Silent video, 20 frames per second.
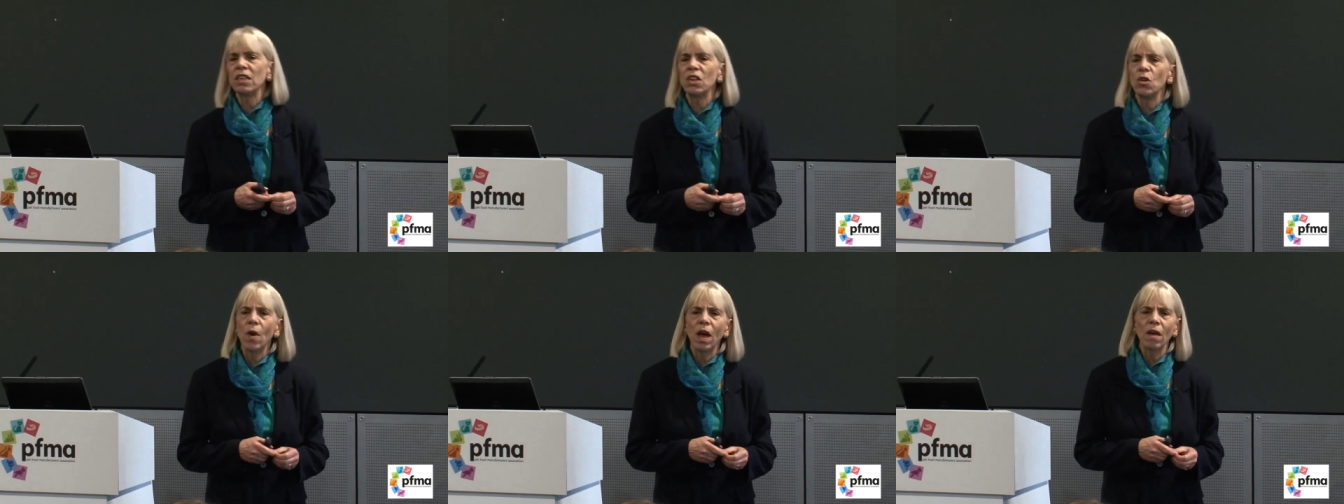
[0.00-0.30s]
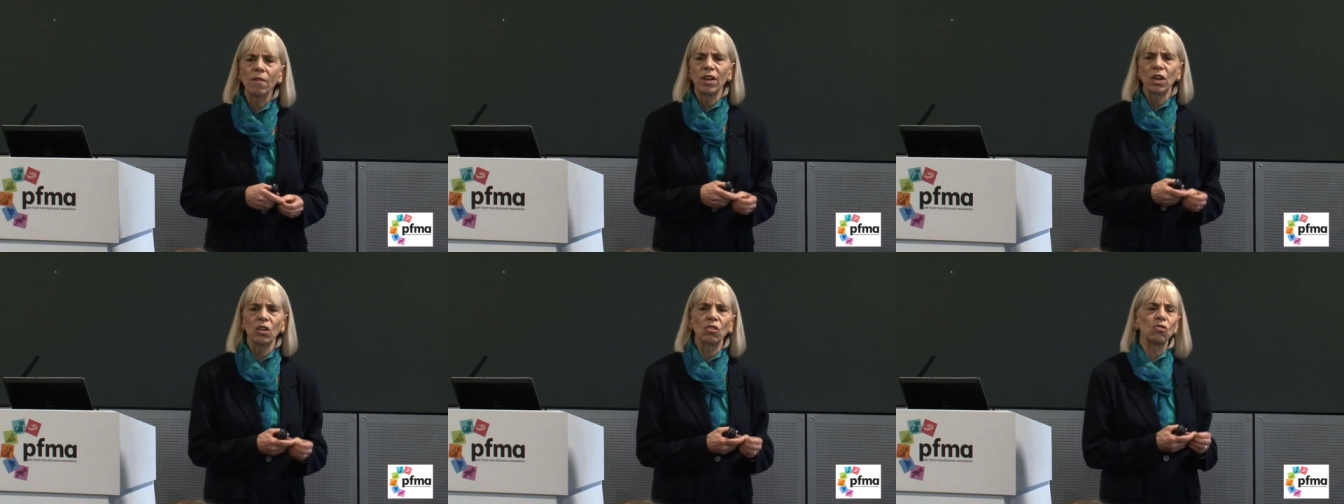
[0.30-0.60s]
you
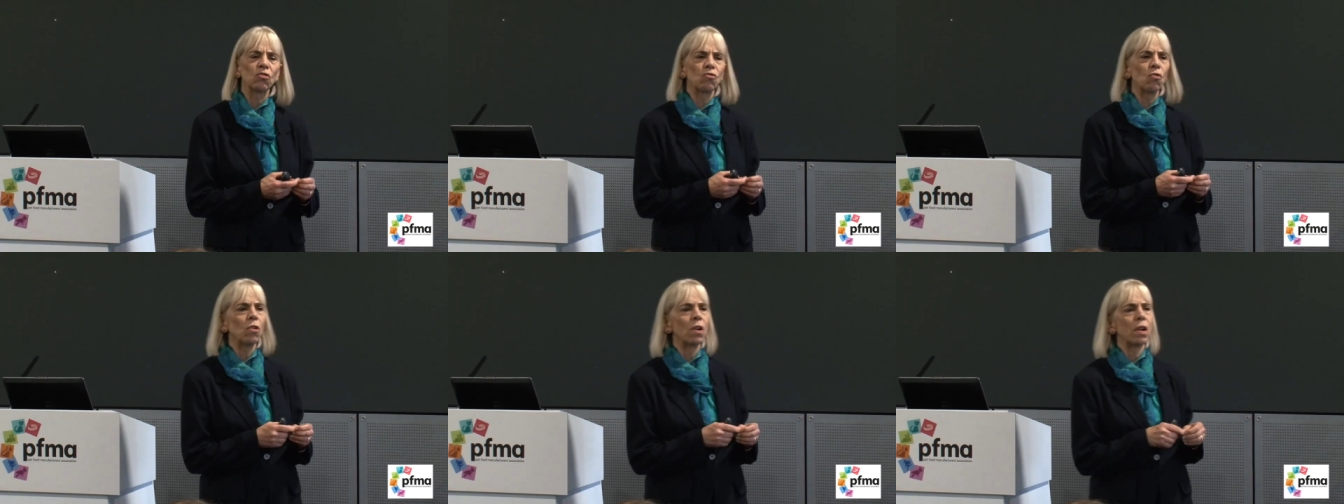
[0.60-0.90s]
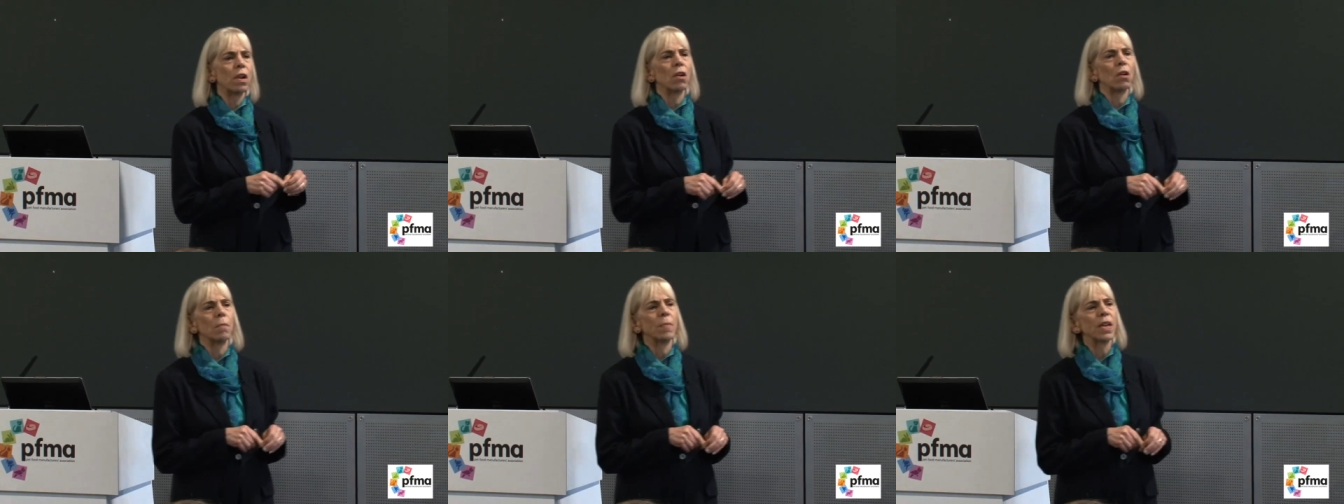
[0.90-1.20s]
have an
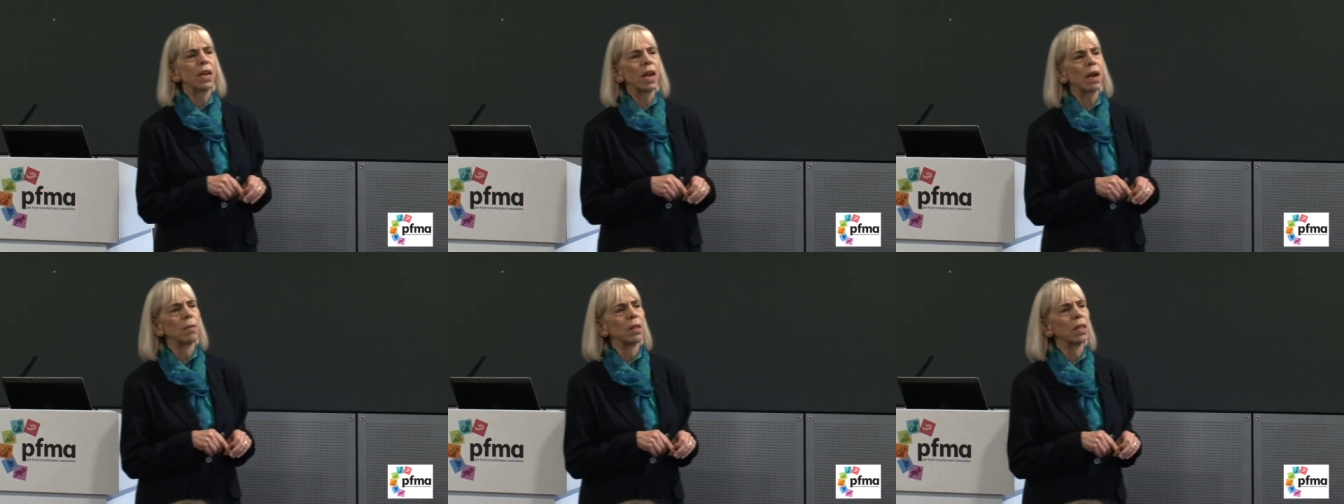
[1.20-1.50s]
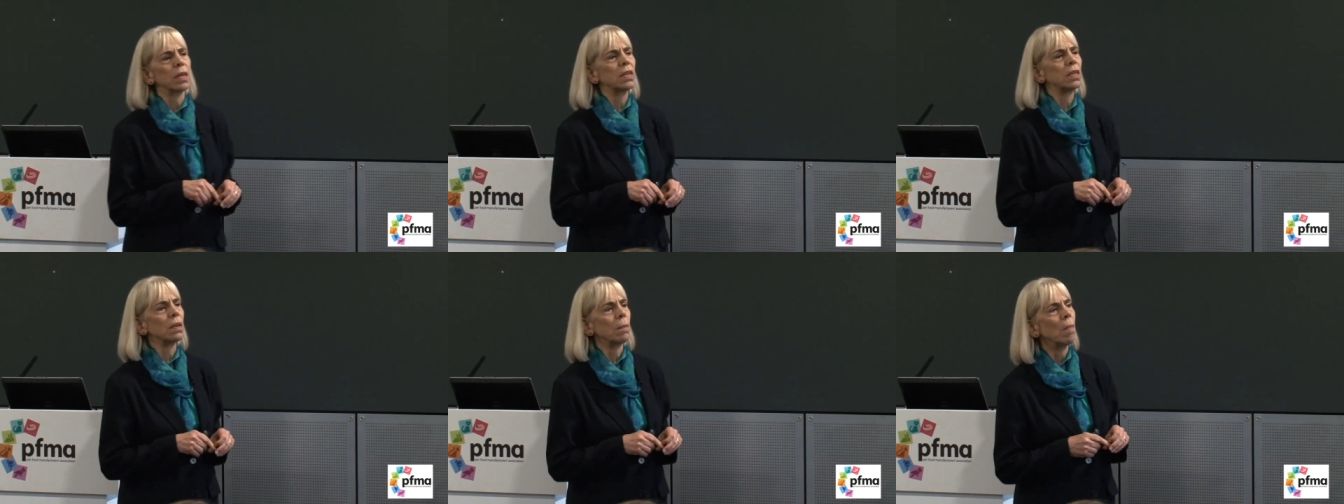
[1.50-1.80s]
extraordinary
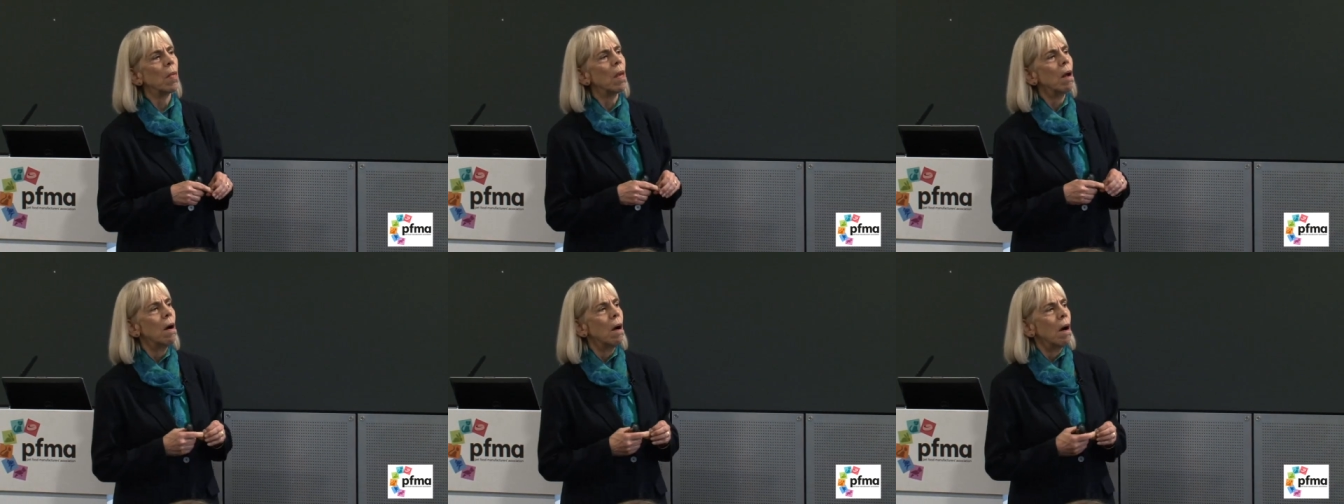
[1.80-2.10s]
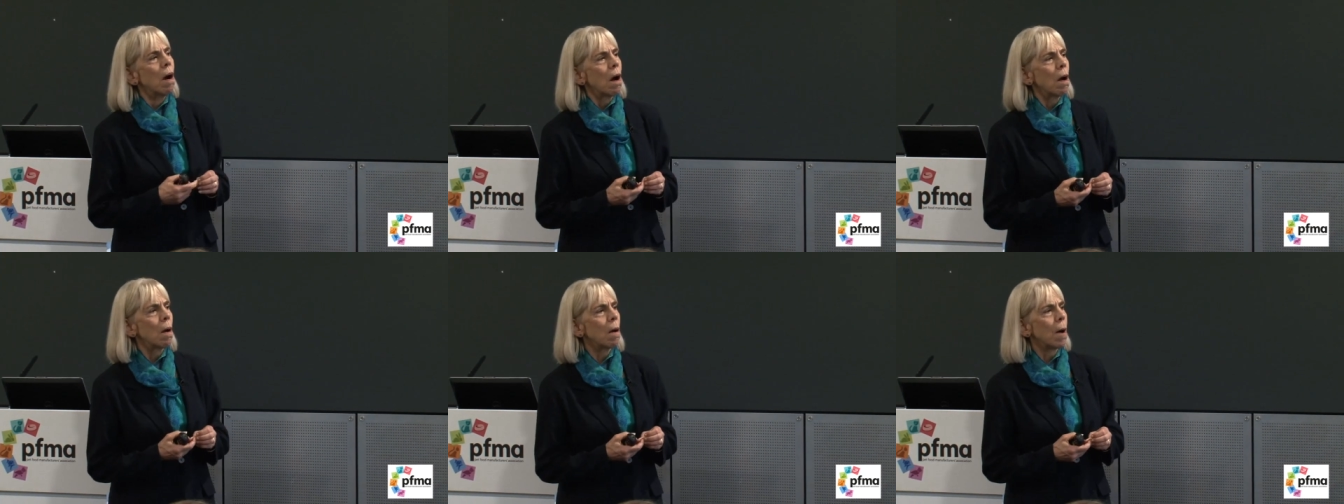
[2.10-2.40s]
metabolism.
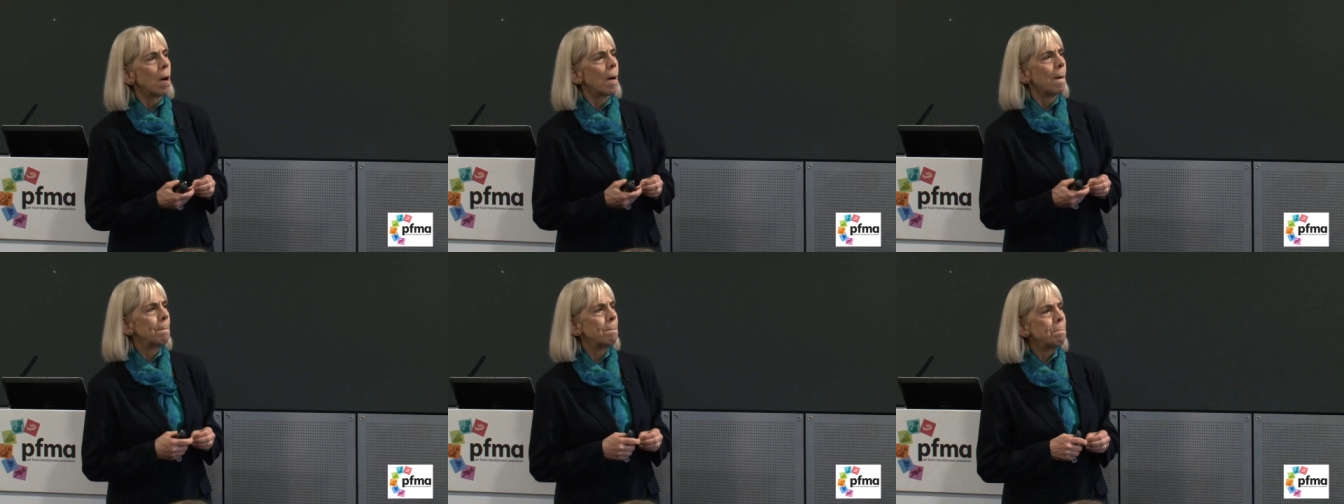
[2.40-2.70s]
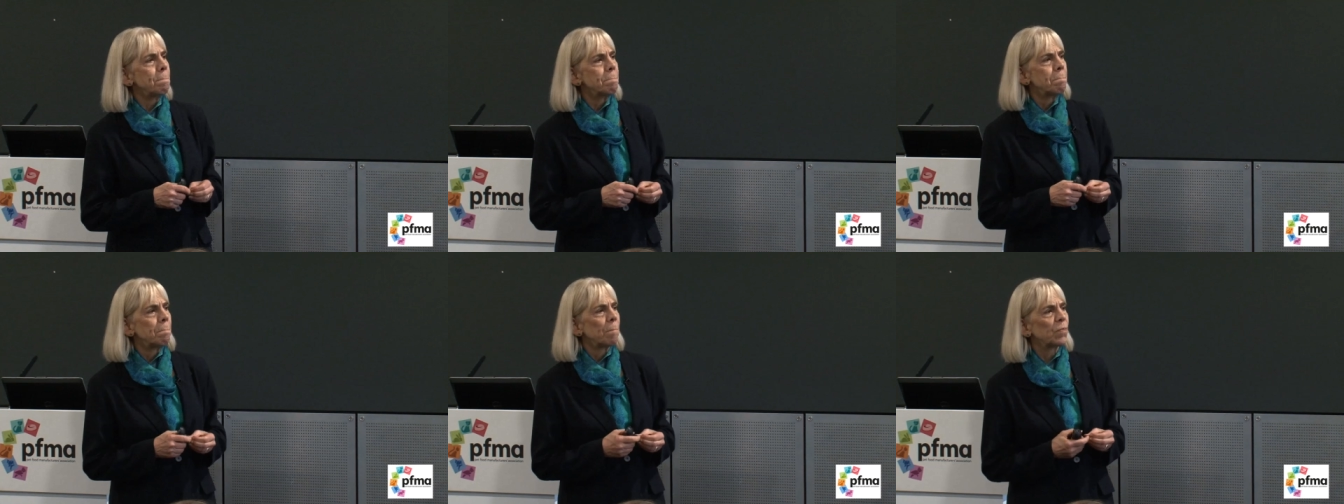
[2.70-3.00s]

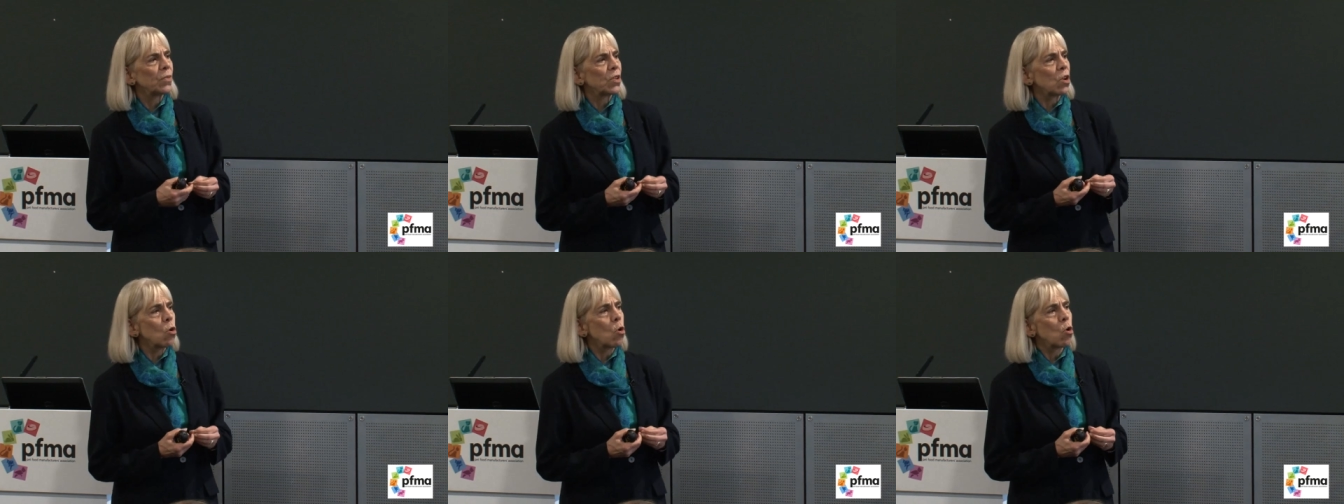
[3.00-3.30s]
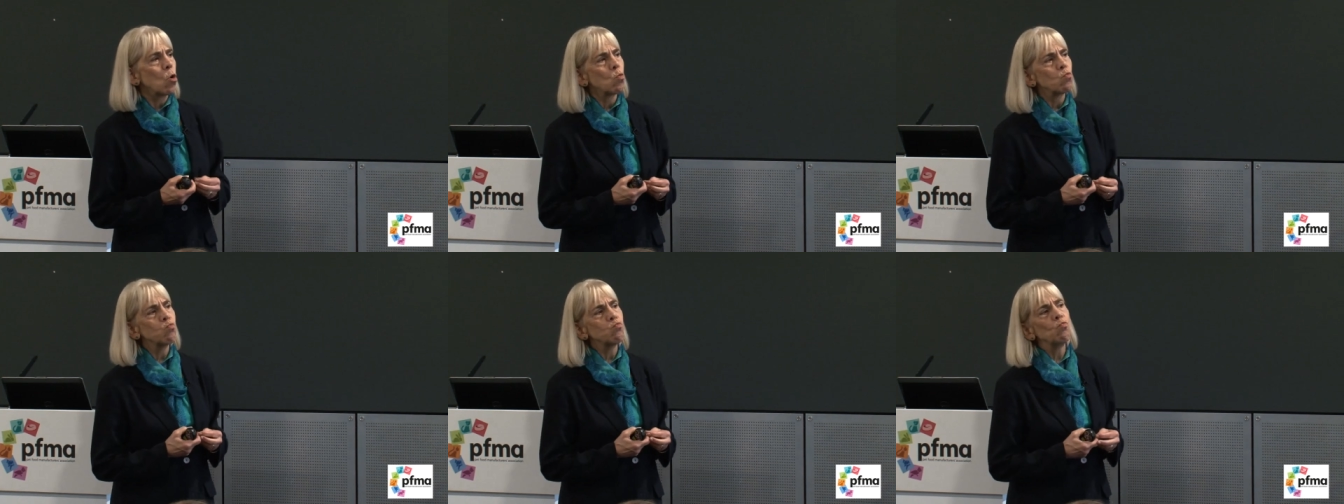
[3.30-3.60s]
Um,
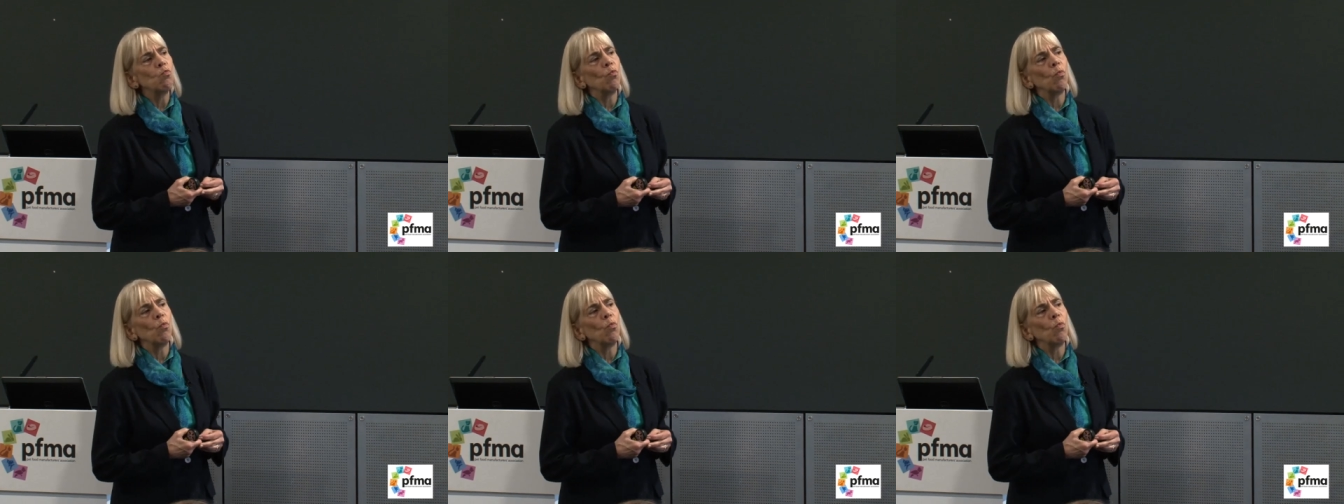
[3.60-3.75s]
so